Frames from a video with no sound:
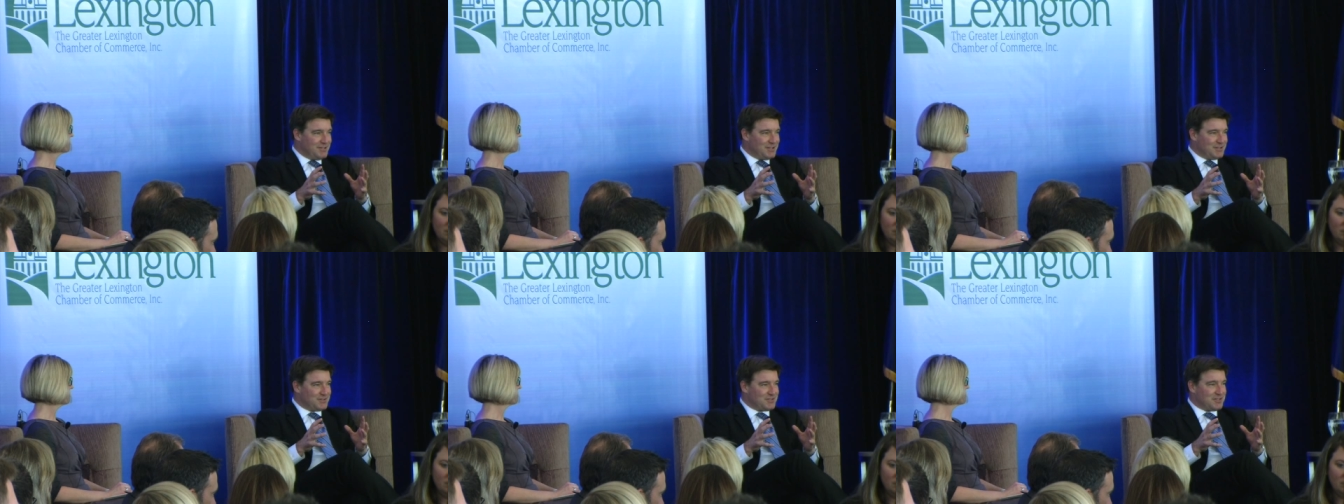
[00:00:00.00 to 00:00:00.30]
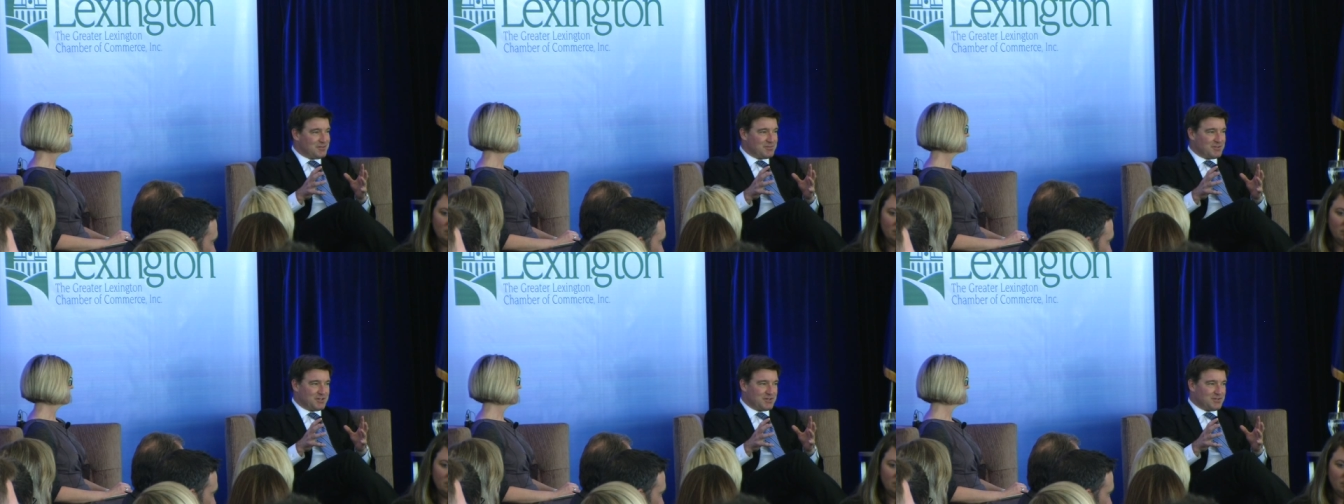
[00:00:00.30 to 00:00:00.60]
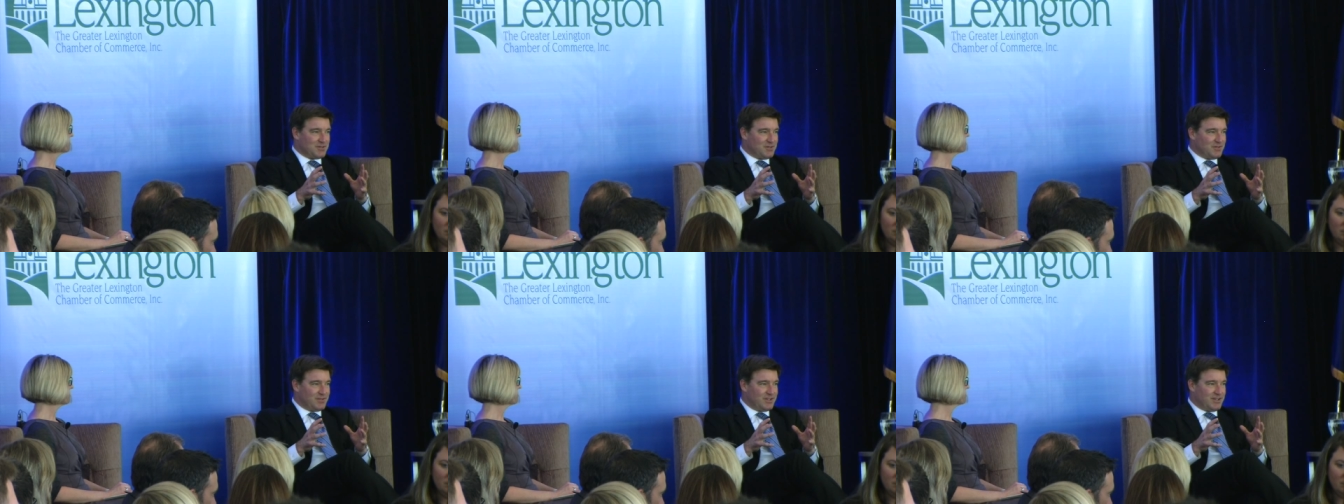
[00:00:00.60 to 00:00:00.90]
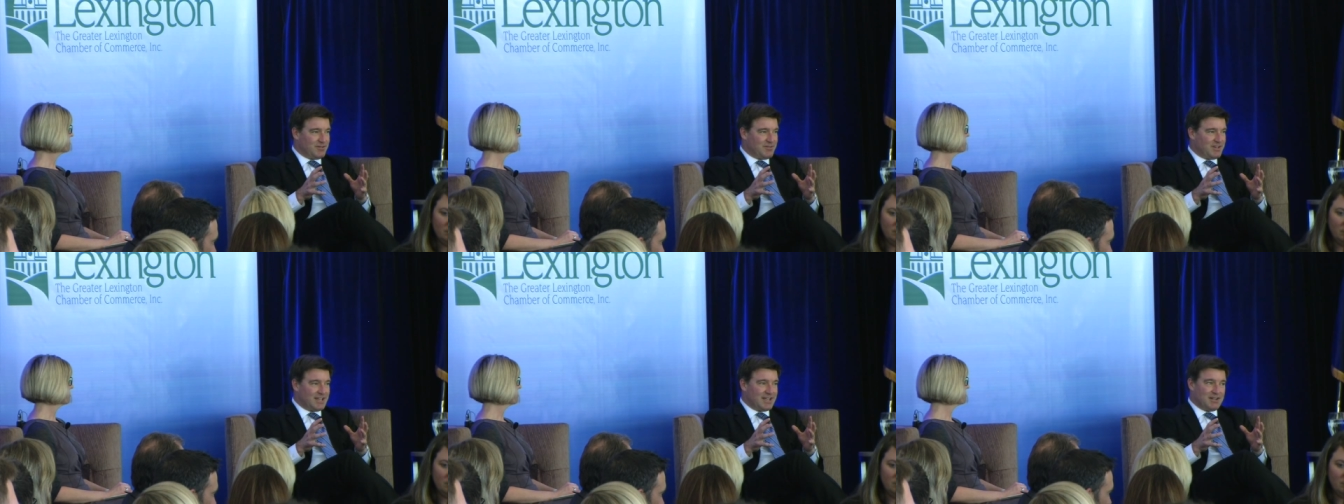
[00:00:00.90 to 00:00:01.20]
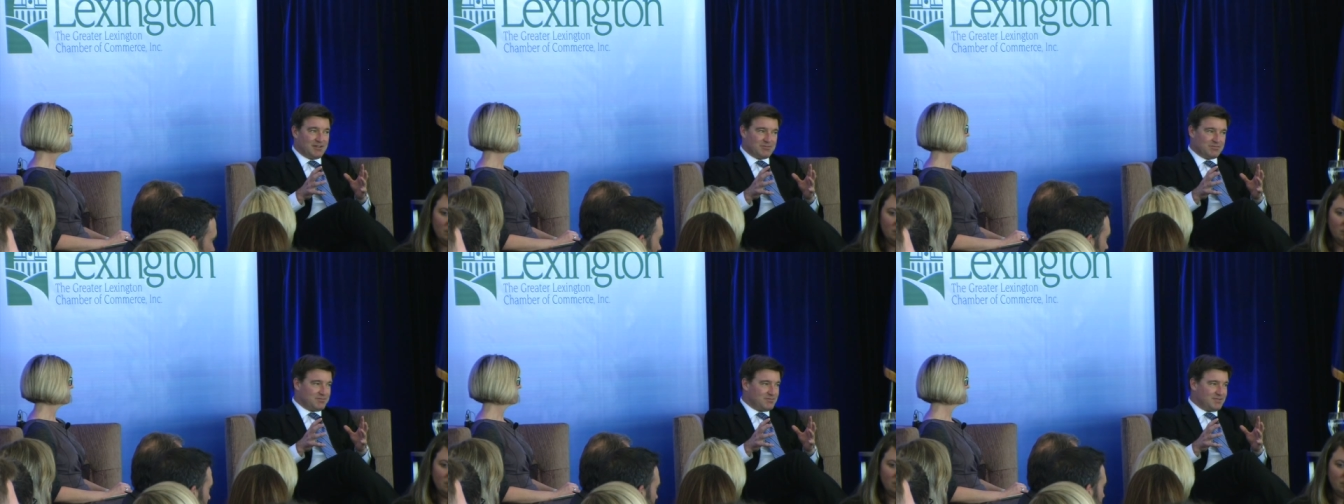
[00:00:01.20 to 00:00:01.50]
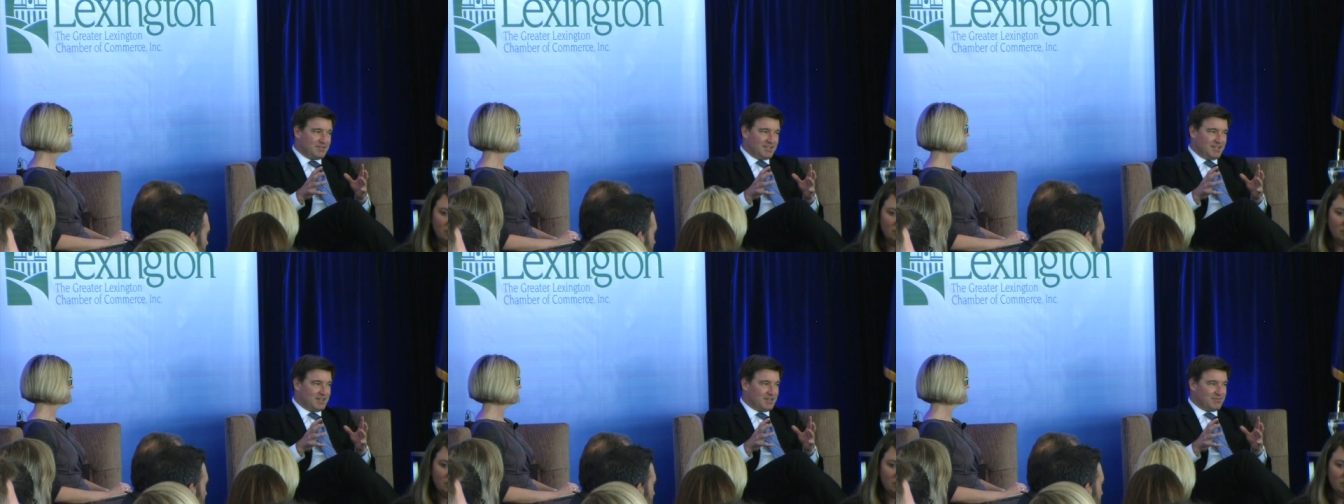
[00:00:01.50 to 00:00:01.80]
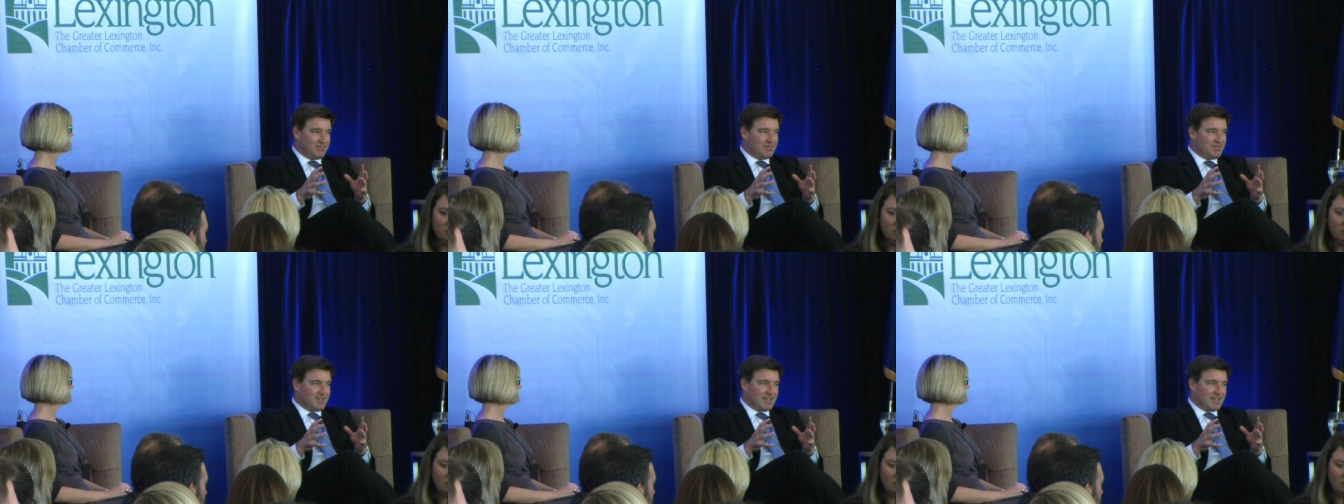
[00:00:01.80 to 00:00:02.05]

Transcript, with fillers: you know, some control there, but I don't, you know,